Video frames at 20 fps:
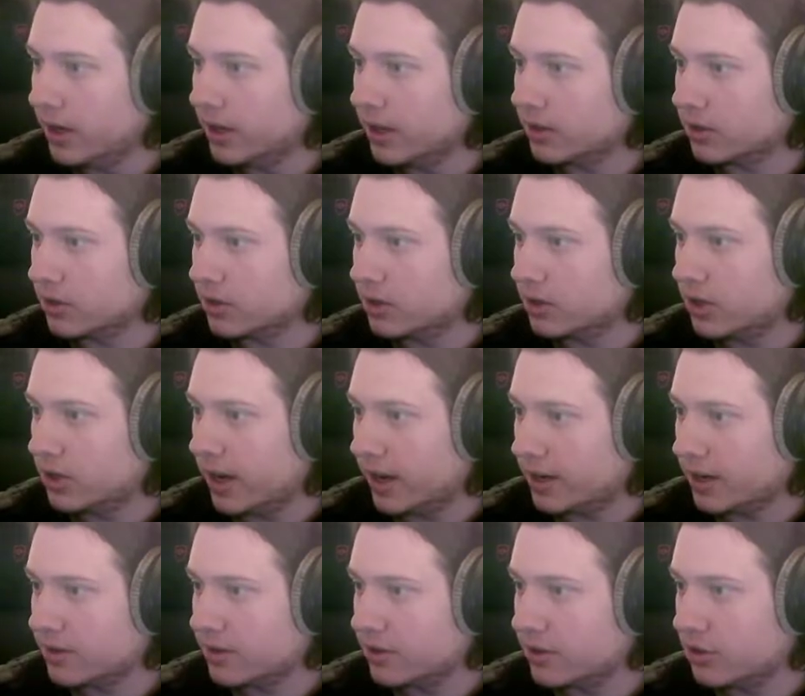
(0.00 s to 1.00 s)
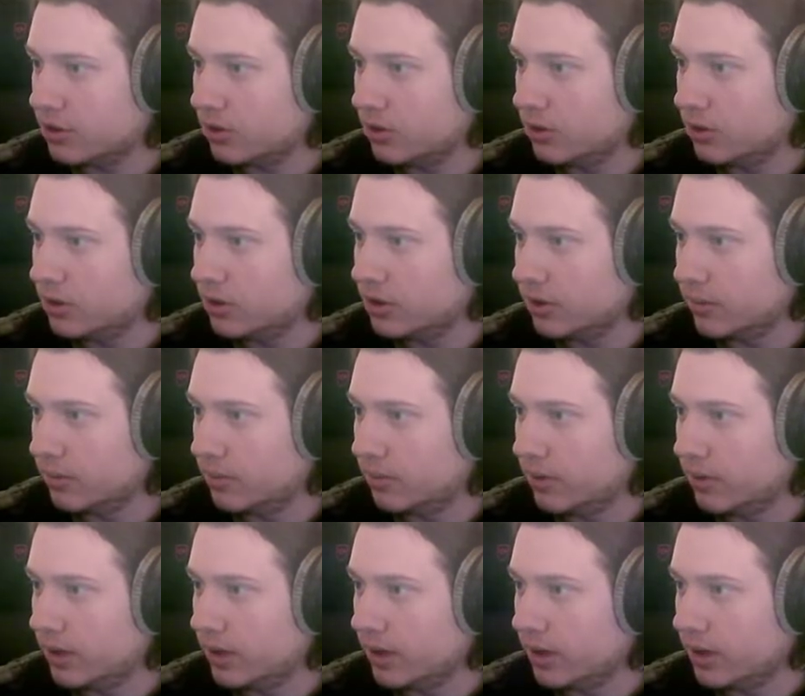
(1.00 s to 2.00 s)
intersect should
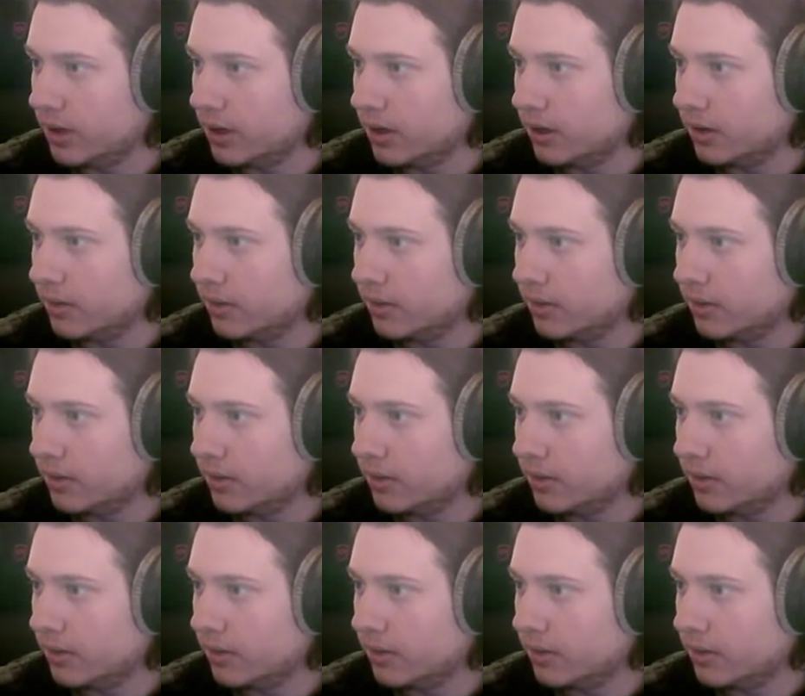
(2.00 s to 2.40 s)
simply